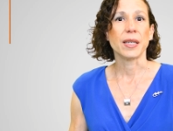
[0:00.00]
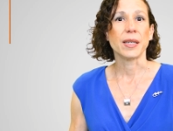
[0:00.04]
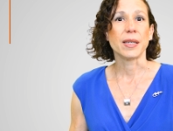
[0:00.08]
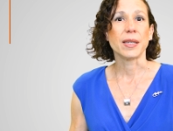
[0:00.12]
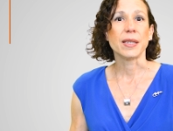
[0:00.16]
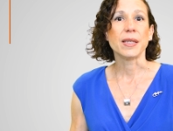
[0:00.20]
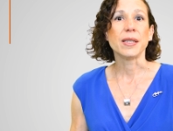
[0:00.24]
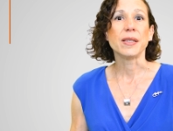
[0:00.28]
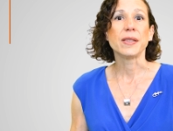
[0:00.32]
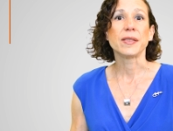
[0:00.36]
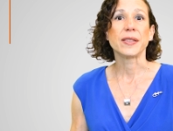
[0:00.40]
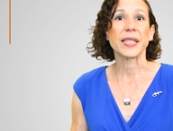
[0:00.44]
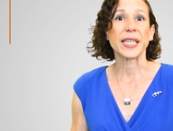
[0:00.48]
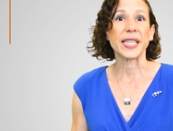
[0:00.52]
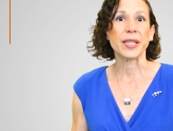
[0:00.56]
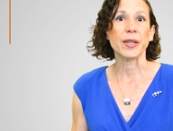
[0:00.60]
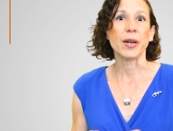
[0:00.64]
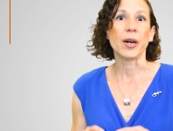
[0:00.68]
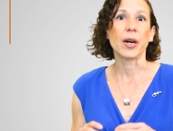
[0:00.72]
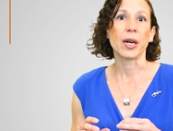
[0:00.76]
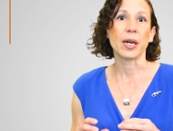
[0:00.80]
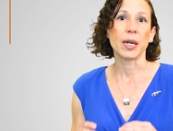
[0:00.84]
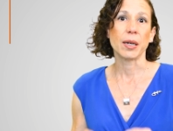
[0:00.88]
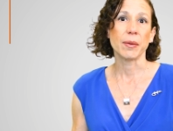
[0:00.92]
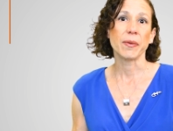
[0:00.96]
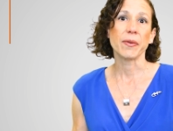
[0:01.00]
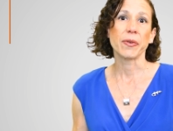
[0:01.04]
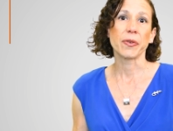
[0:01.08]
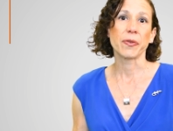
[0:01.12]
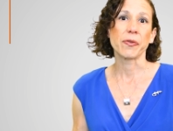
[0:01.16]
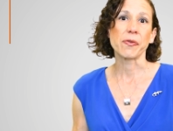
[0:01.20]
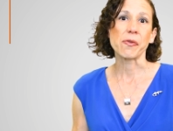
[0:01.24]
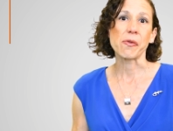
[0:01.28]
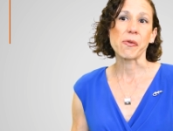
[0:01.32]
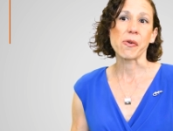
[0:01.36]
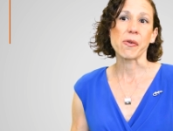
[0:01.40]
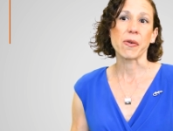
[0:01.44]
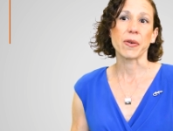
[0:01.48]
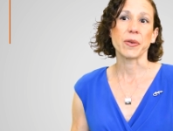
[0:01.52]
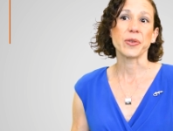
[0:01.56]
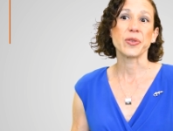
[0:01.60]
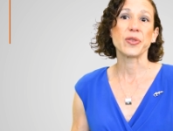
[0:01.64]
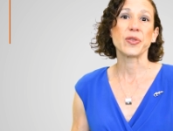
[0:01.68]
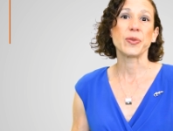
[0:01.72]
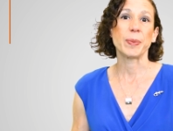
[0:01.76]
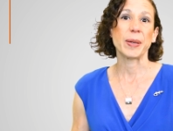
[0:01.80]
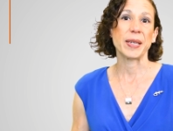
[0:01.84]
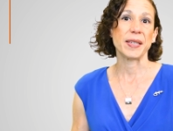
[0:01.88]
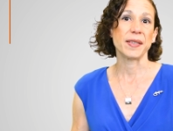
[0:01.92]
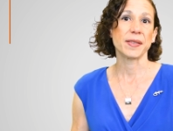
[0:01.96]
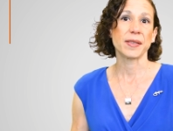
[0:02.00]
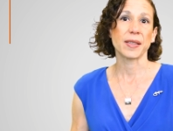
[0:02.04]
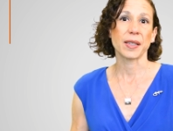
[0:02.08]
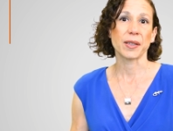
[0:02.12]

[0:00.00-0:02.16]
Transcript: It is a hub for space